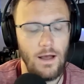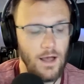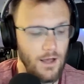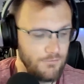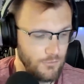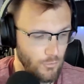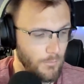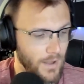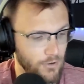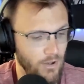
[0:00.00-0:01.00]
uh, for the
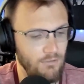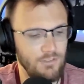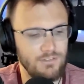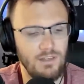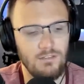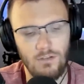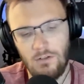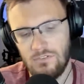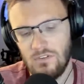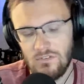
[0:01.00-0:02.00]
remainder of this Kings
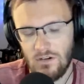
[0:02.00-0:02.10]
off season.